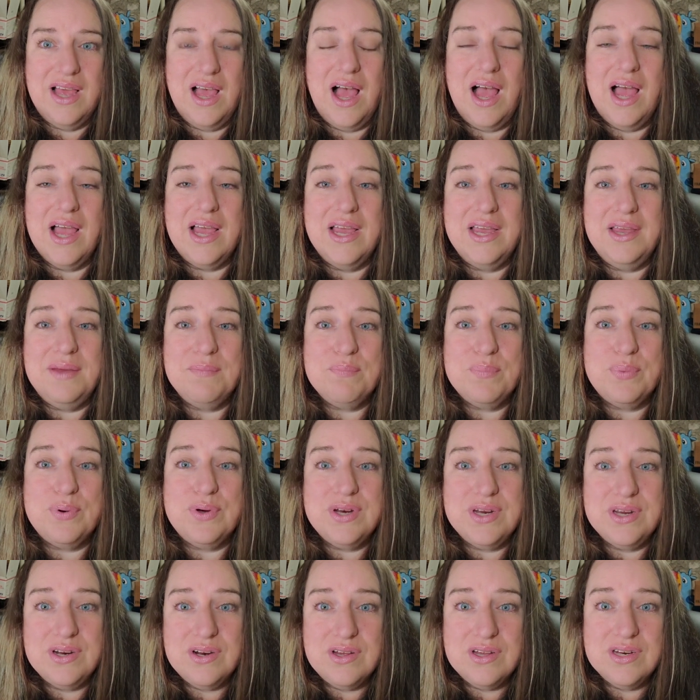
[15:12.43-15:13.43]
I
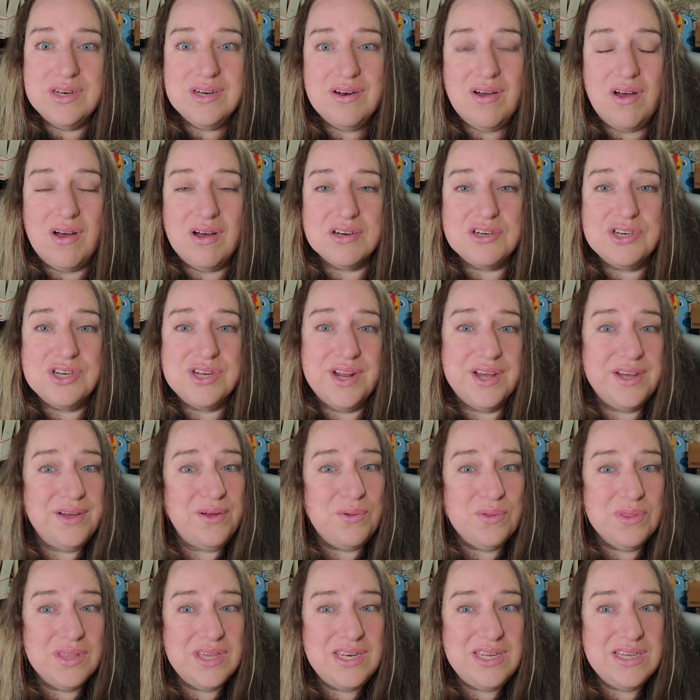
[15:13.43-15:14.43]
put it on an auction. I
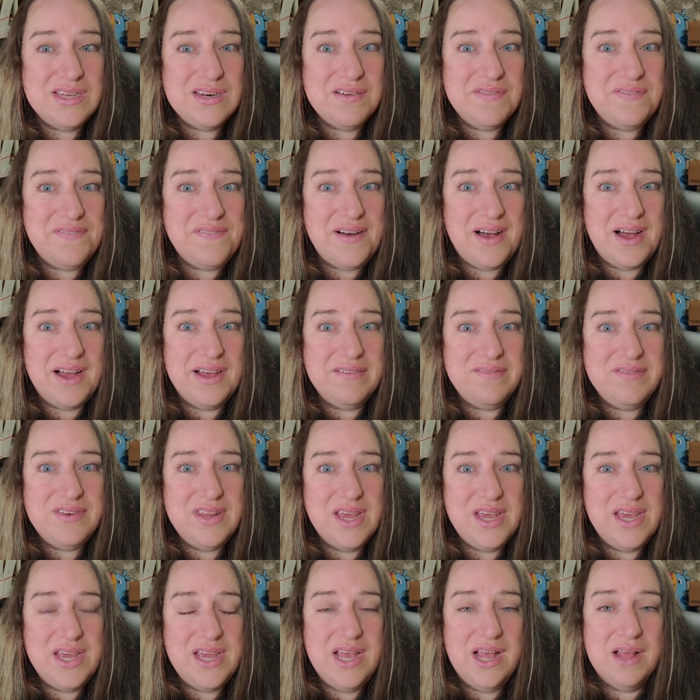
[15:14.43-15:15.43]
only did a five
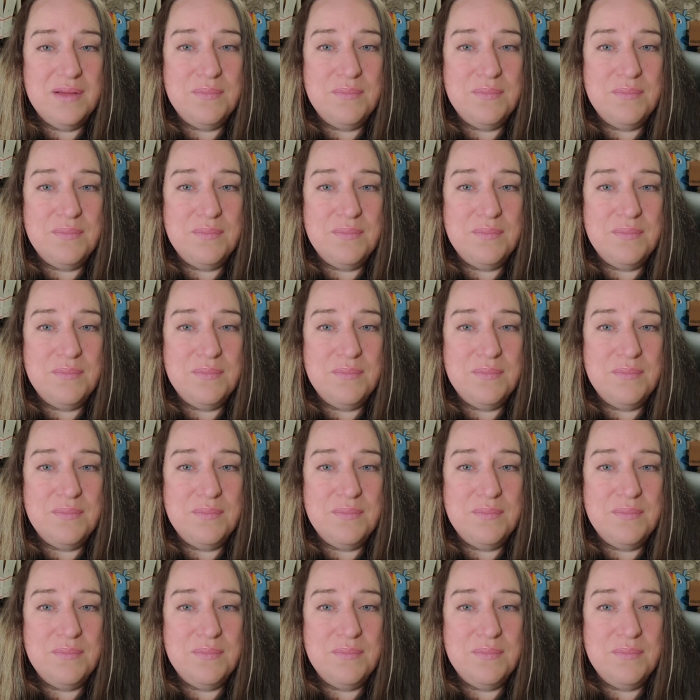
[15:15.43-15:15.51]
day.